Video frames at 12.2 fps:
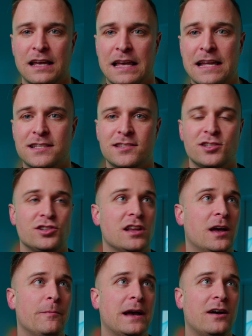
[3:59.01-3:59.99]
It's
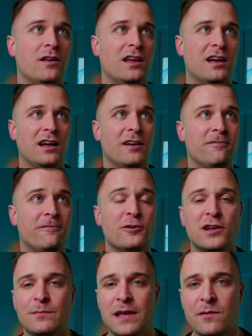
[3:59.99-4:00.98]
about a
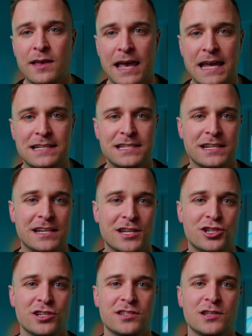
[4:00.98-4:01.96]
foot, maybe 18
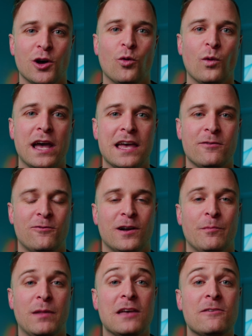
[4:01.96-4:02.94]
inches away
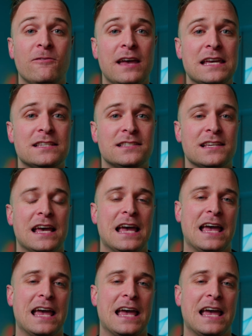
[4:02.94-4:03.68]
from my face,